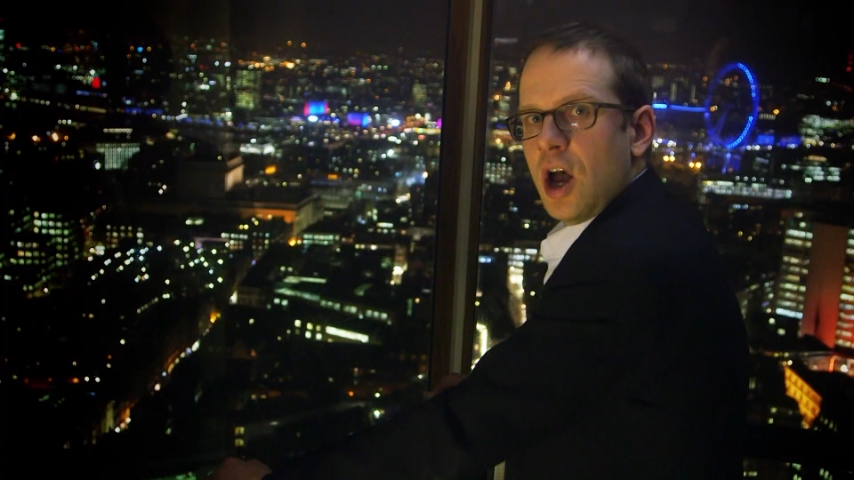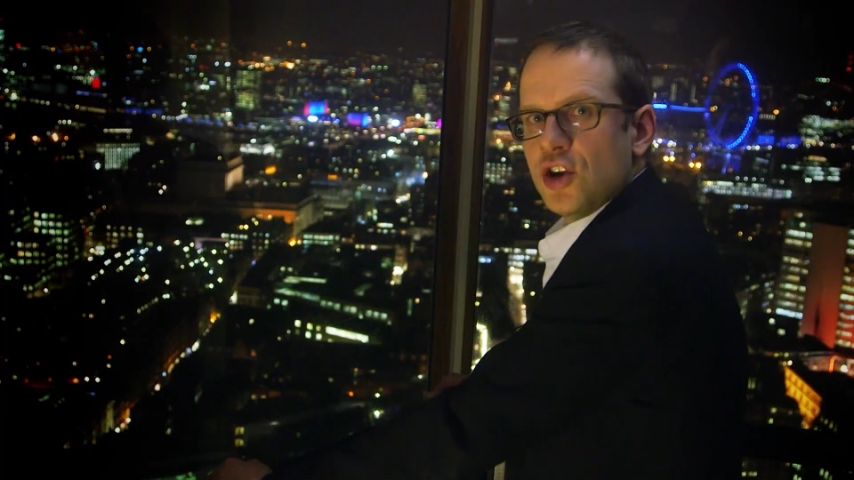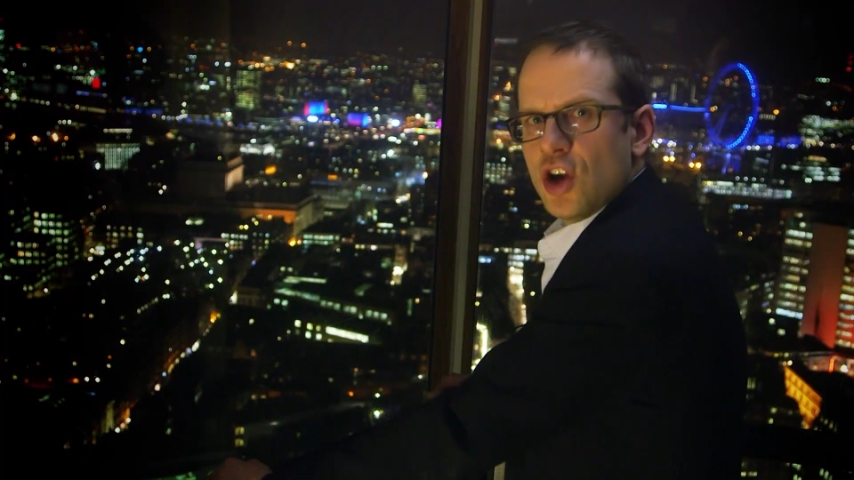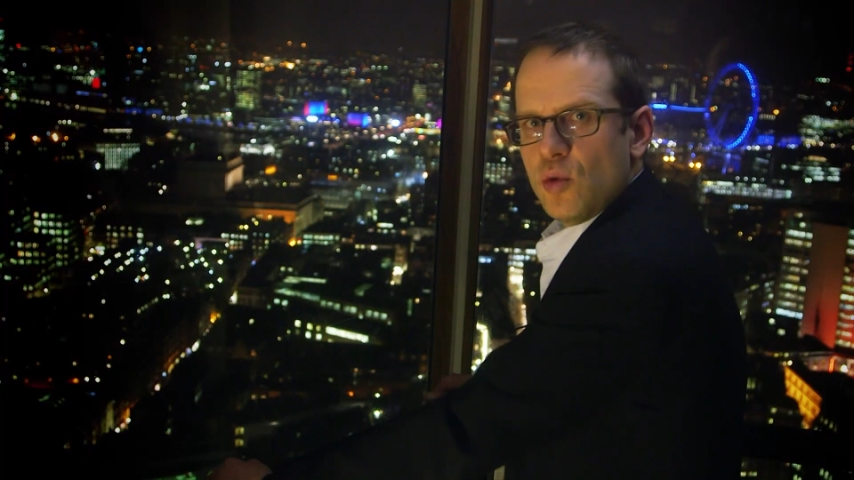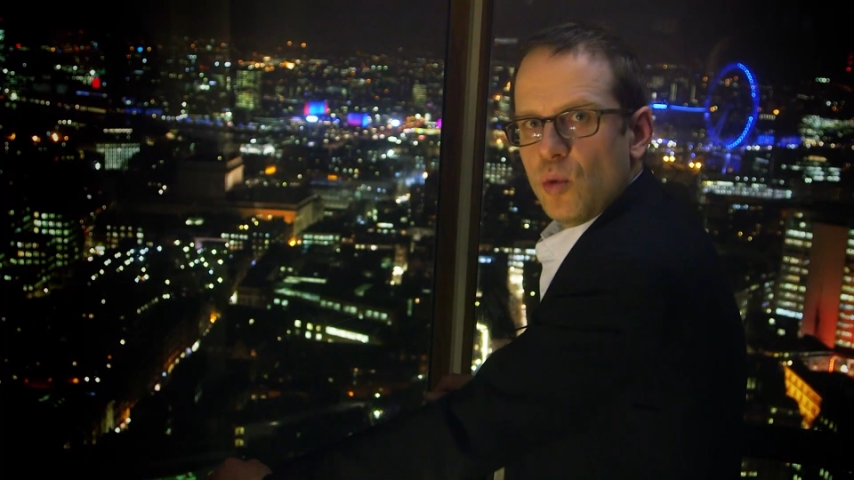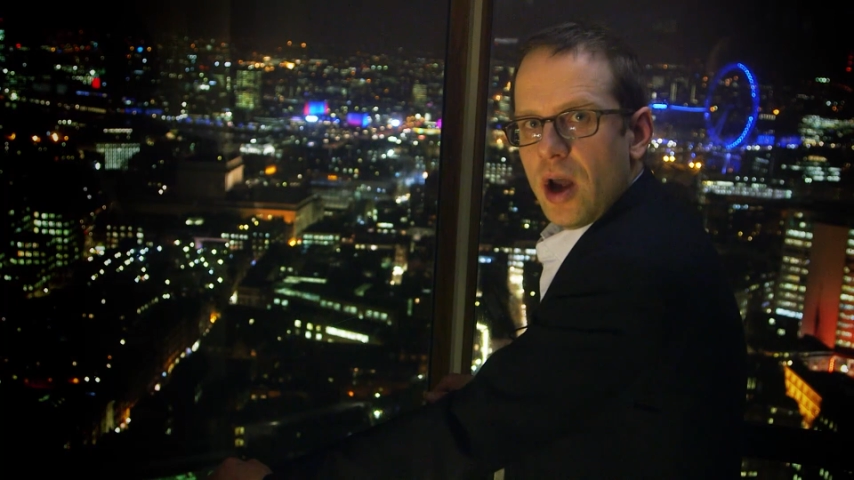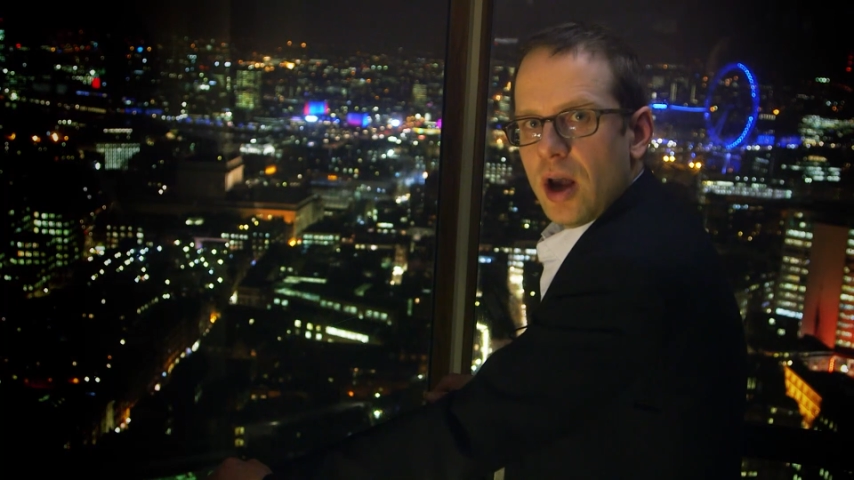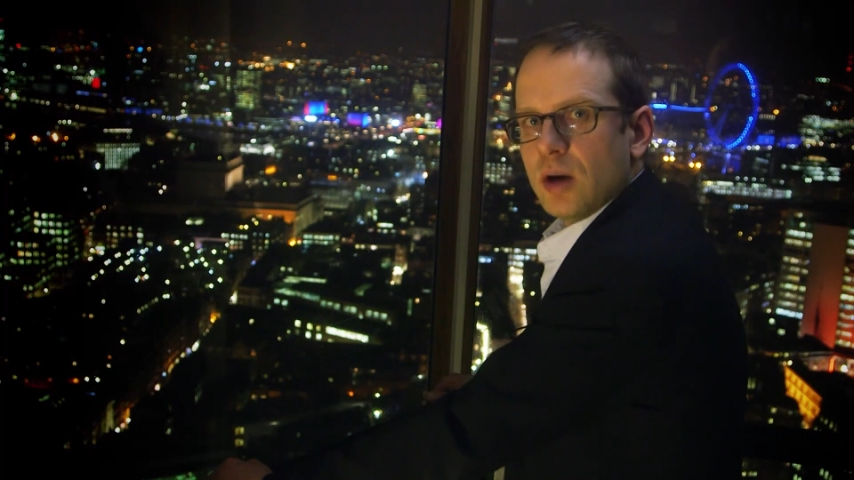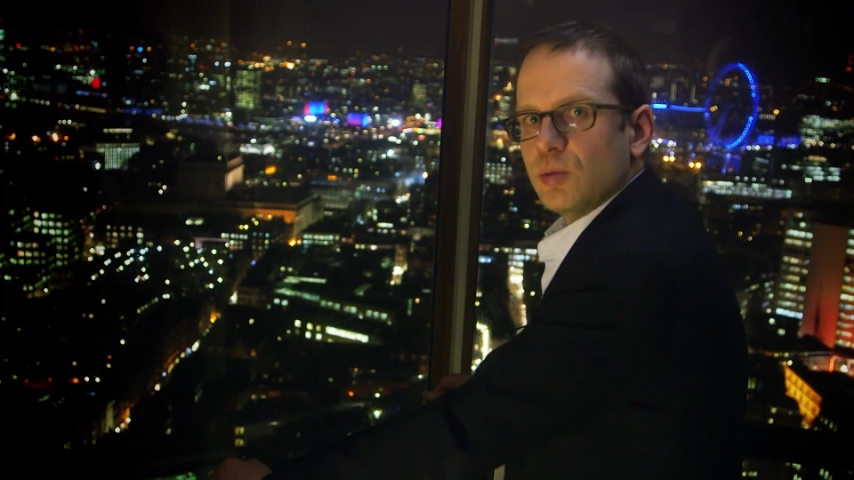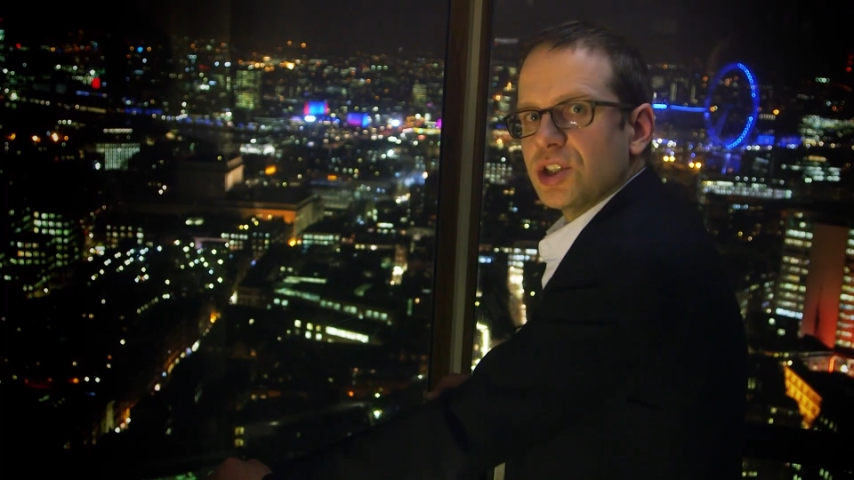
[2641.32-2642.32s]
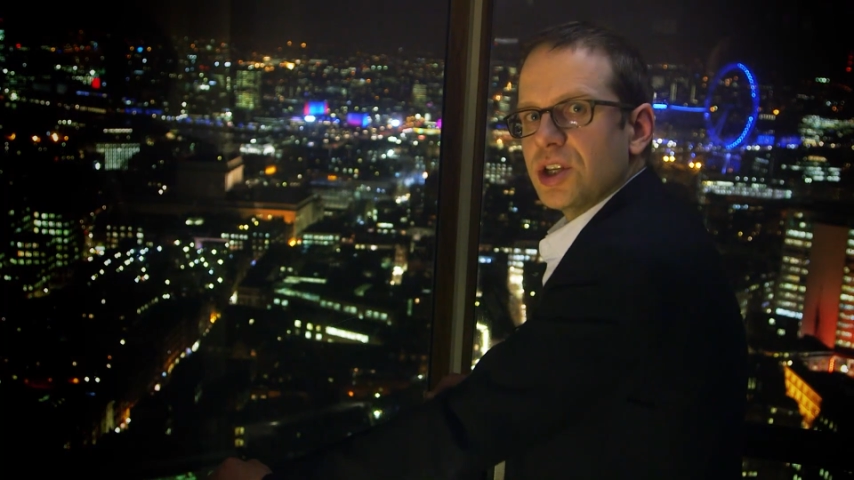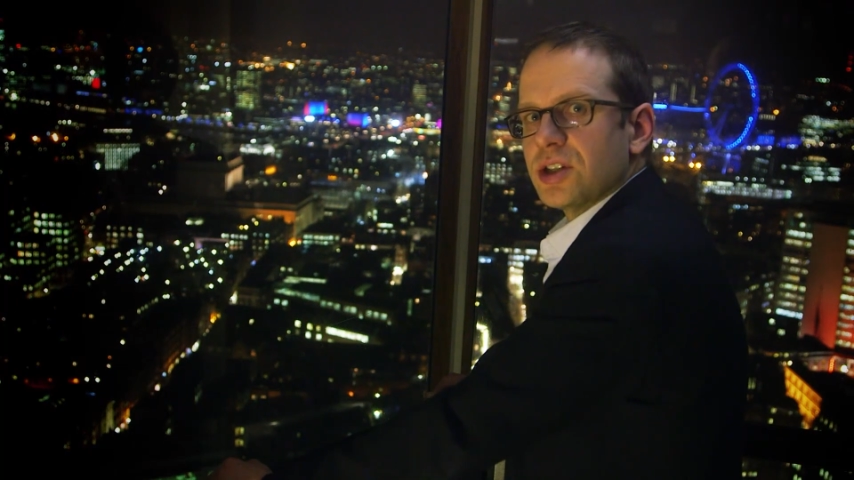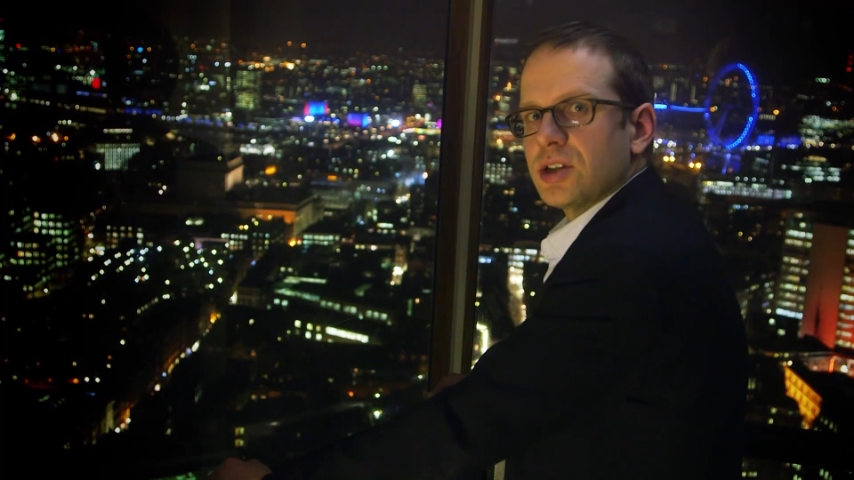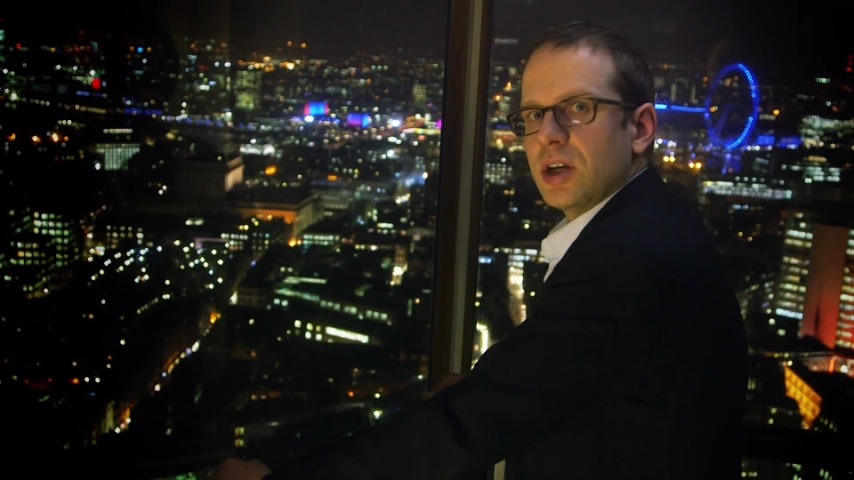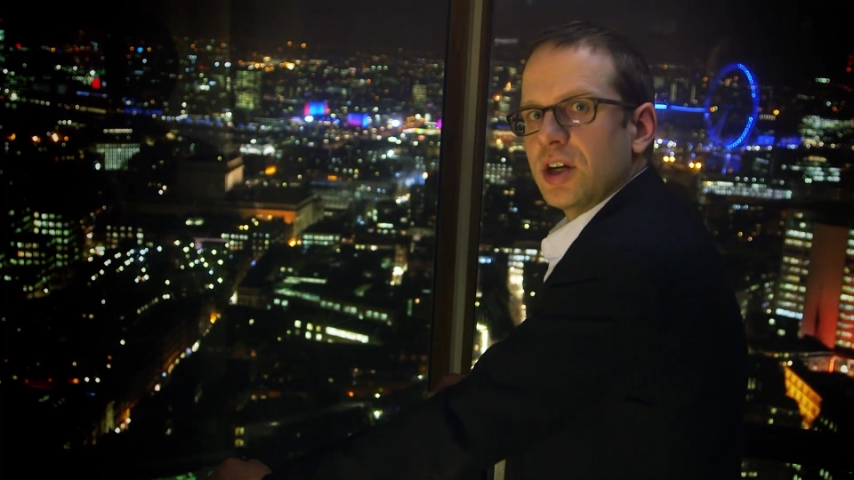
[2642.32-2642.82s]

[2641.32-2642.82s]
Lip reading: And nowhere was this